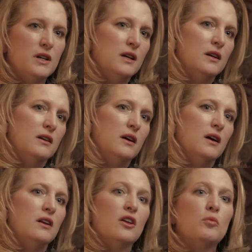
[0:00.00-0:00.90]
in
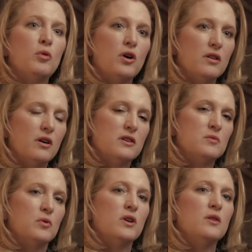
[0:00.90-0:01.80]
another part of the
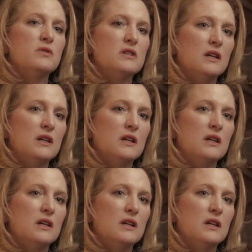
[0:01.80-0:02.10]
hospital, he was